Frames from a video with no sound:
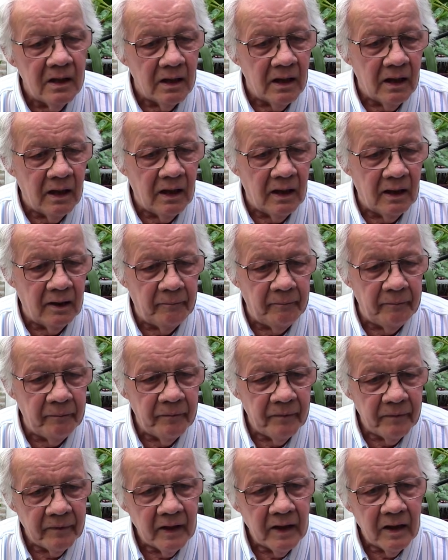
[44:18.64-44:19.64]

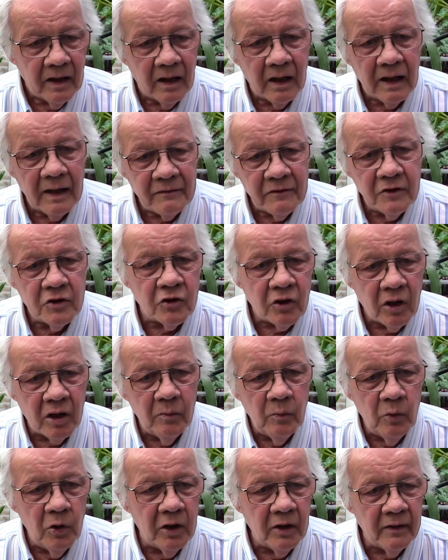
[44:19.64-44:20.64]
I'll have to try
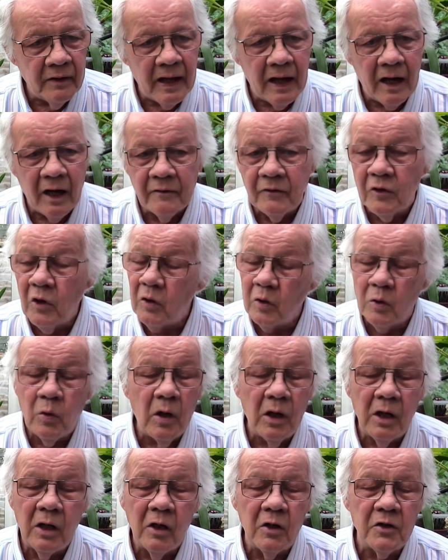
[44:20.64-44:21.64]
and work that. I've got
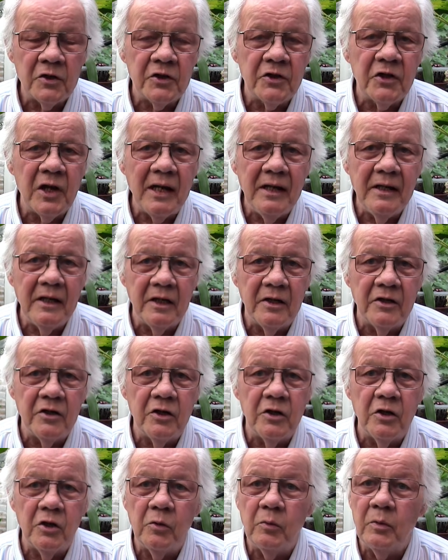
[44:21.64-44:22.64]
quite a lot of staining to
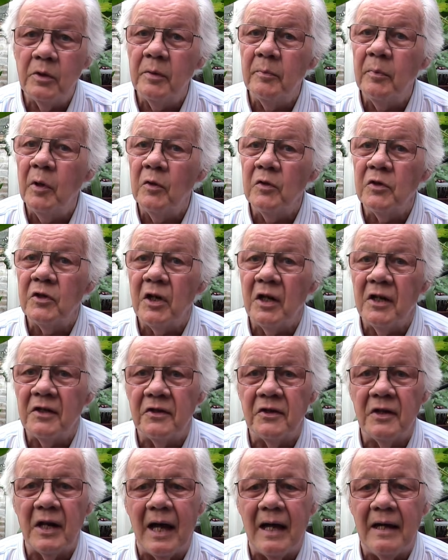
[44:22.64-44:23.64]
do with the bonsai
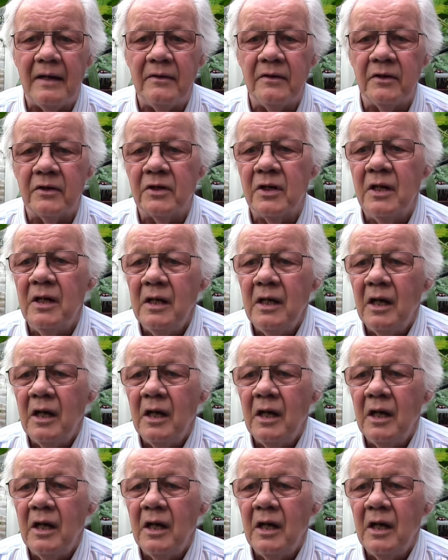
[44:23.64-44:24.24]
stands.